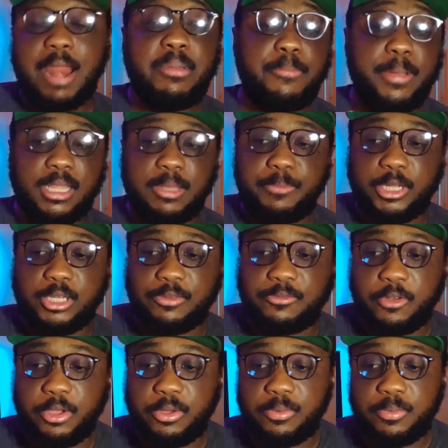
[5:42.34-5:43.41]
Let me paint the picture
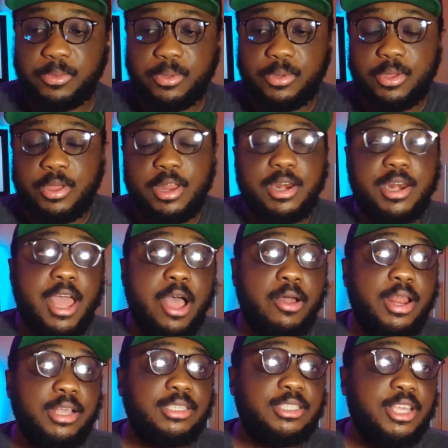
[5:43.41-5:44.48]
for you.
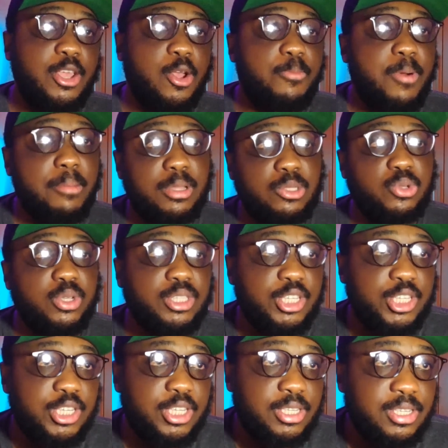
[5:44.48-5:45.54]
Now, let's say you're probably doing
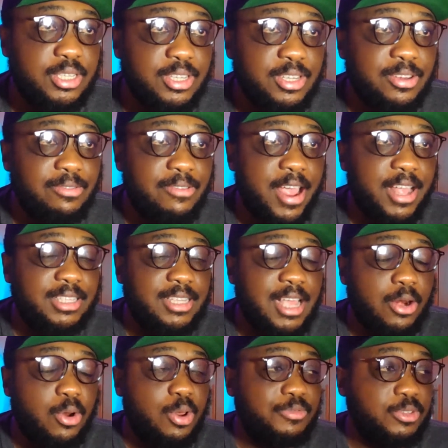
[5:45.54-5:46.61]
dishes, right?
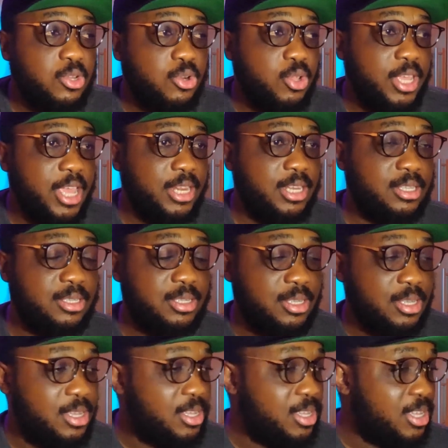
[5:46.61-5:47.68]
And all of a sudden you get
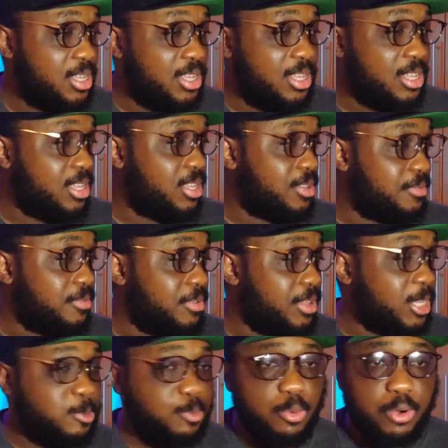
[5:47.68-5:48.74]
this
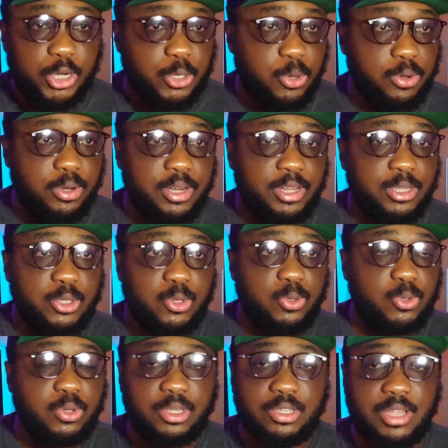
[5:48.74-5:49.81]
inspiration
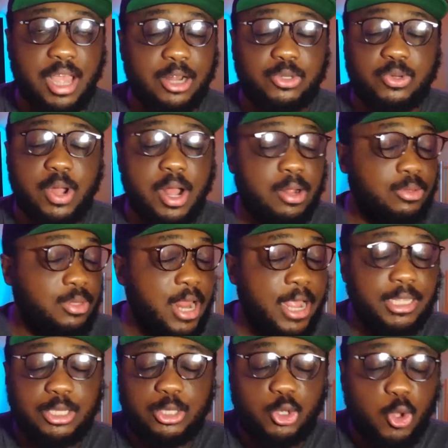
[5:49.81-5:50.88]
to do this actual,
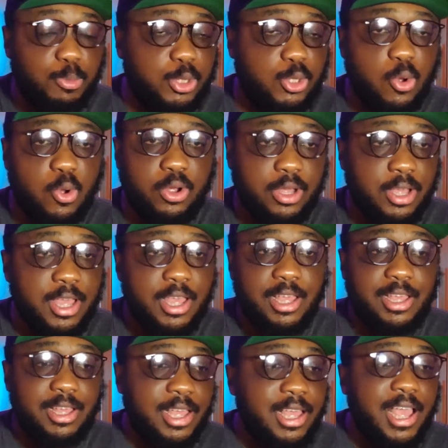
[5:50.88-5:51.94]
like this dope song
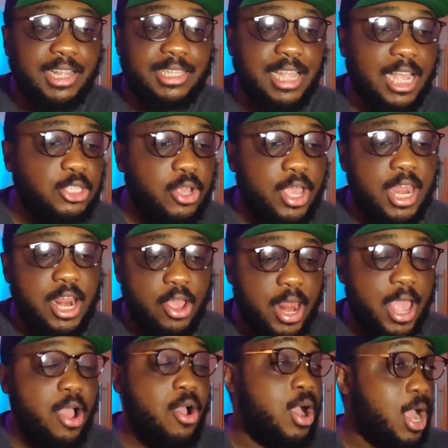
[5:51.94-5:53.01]
enters your head
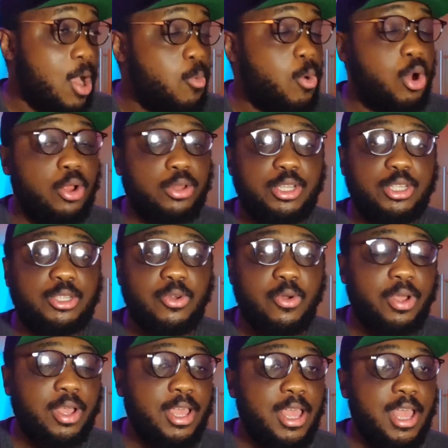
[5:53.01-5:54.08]
and you're like, oh, I can work on this
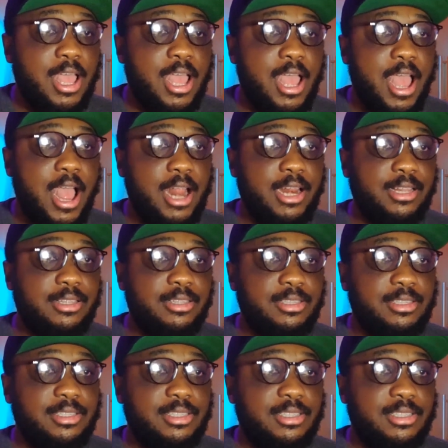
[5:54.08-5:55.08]
song. And